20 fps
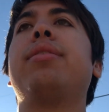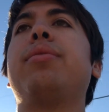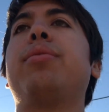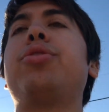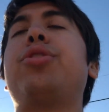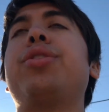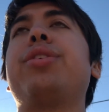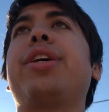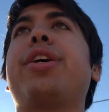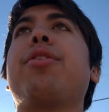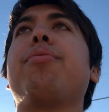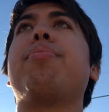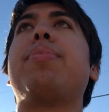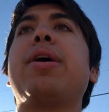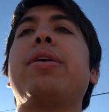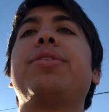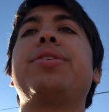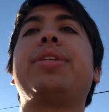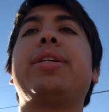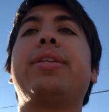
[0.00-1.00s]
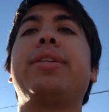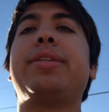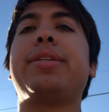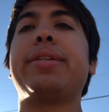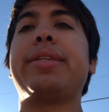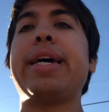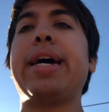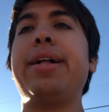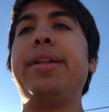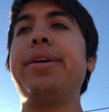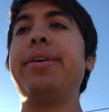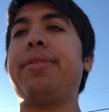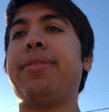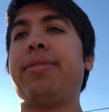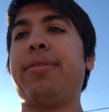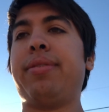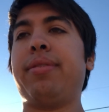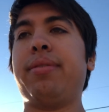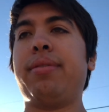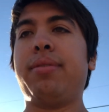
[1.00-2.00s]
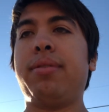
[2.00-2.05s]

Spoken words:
Which is like your Bear stun. It's a talent.